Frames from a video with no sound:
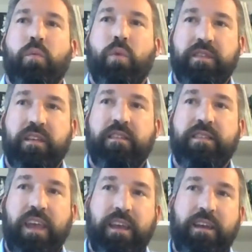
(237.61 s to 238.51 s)
What's at
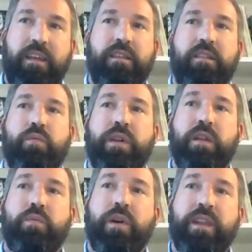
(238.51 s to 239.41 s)
Stake in the
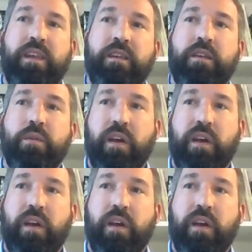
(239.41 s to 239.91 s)
2020